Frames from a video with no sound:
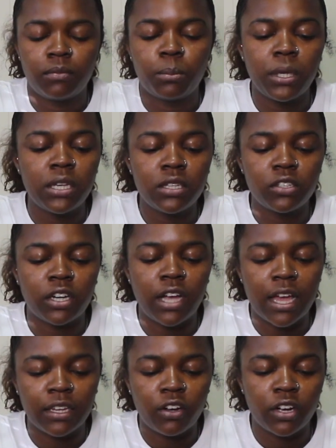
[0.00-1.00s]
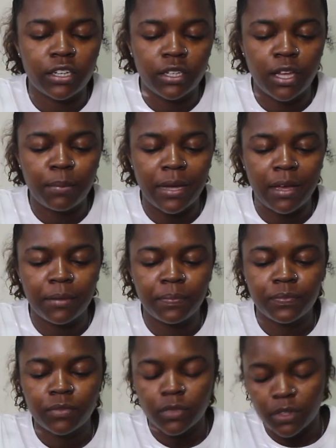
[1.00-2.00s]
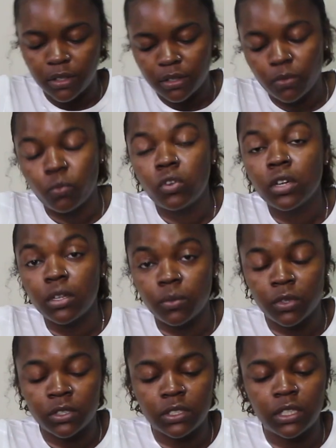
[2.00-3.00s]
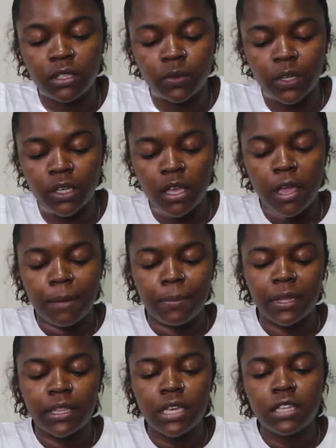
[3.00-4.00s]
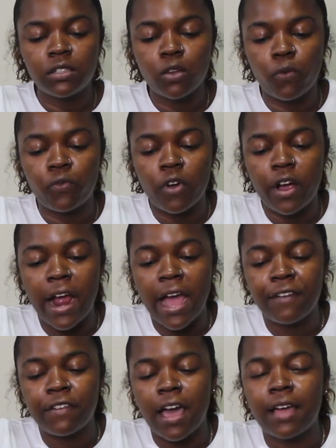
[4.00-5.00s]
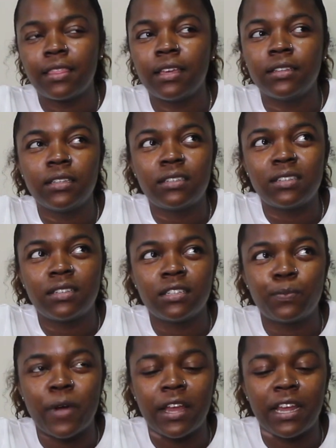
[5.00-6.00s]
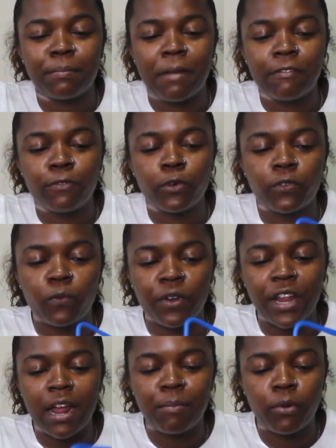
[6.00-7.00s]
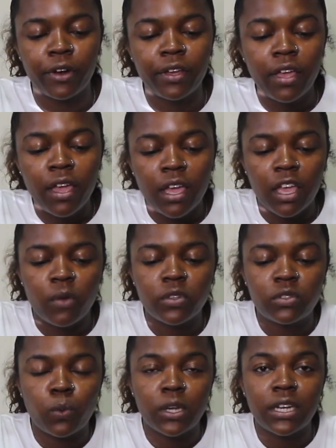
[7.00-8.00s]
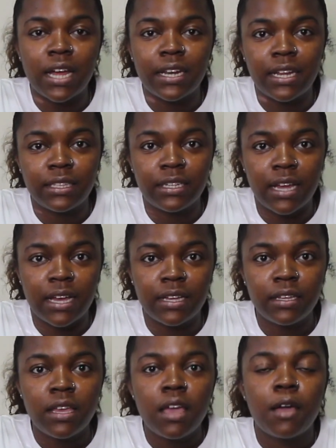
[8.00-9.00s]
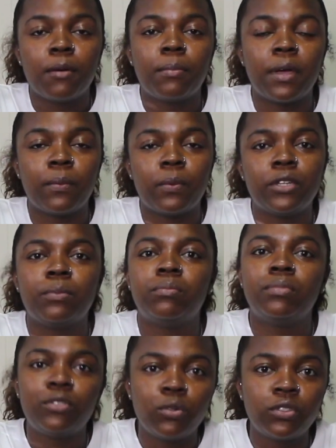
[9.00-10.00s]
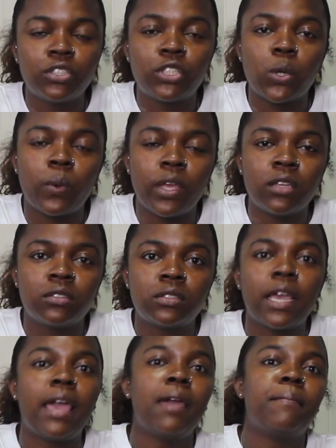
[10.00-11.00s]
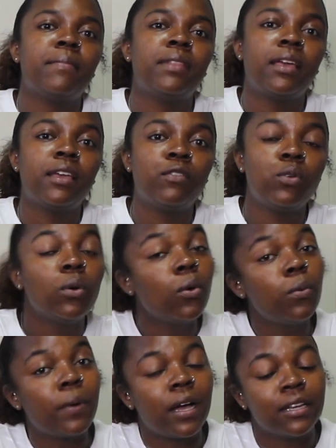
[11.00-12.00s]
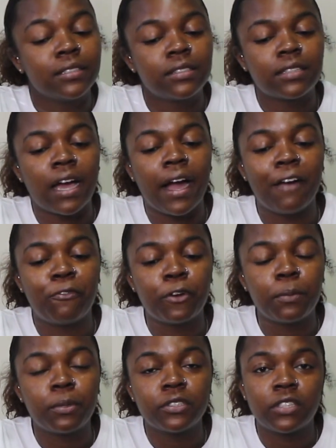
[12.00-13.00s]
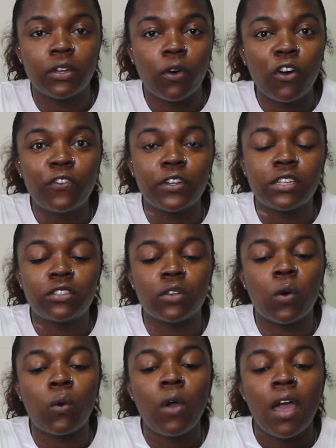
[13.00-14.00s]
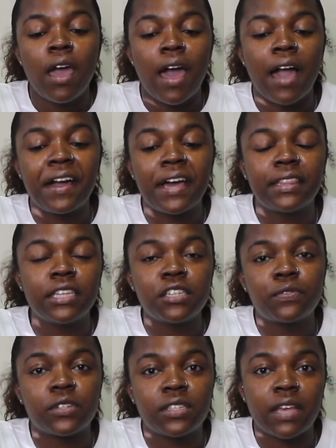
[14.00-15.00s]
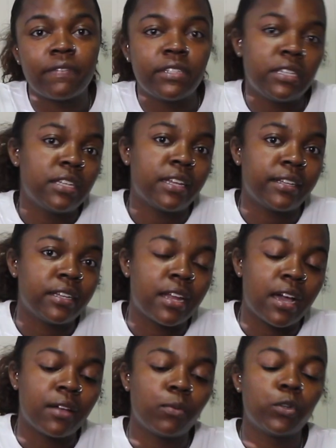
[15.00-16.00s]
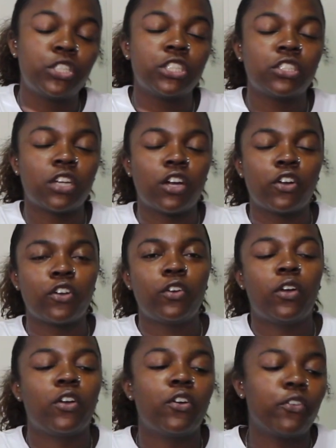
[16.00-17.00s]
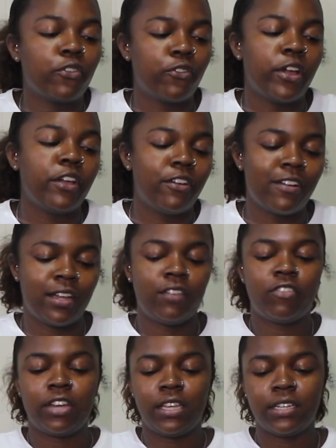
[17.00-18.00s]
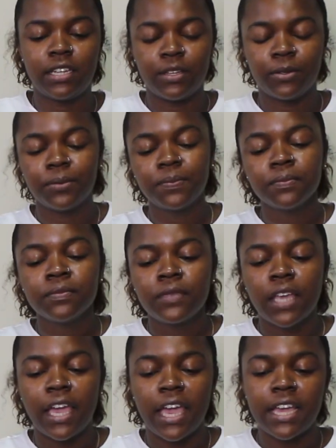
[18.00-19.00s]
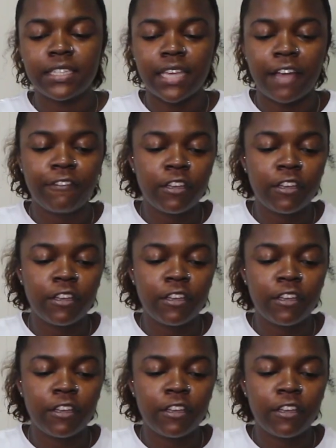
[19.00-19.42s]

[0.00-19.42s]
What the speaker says: Beads are kind of hard to come by. Good ones anyway. But these so far, I think this probably like my fourth one that I bought. It was $29.99. But with using Joann's app, they give you coupons. I got 40% off of this. So I got this for $17.99, which is a great deal. It has